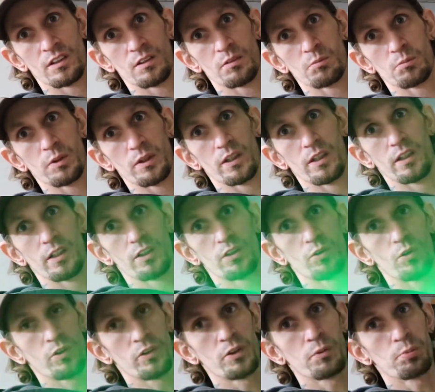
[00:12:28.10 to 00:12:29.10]
Pretty
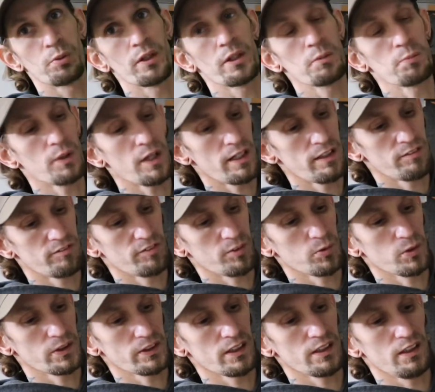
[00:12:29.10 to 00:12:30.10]
cool. And they're pretty bright for
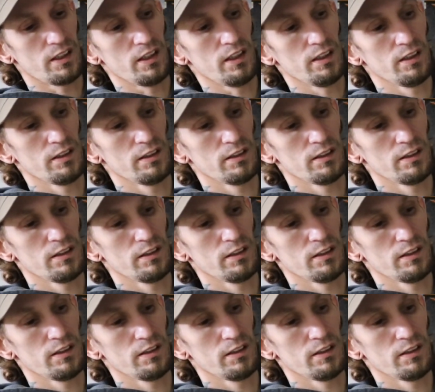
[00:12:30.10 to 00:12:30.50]
what they are.